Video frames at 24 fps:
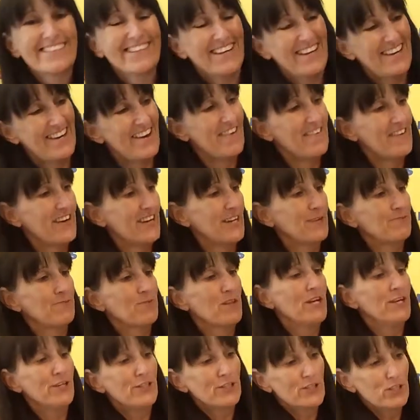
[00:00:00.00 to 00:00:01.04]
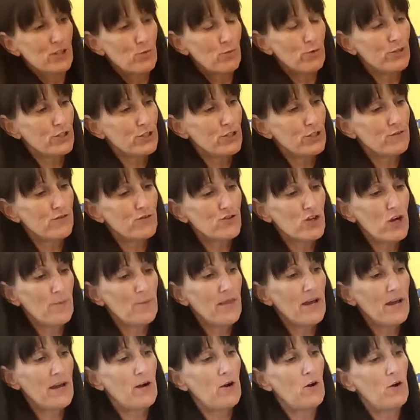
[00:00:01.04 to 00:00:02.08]
All right, so once you've chopped
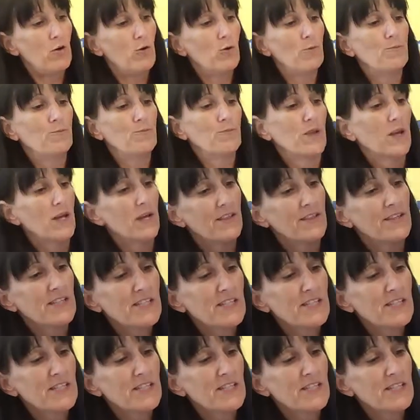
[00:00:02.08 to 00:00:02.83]
that hole, there's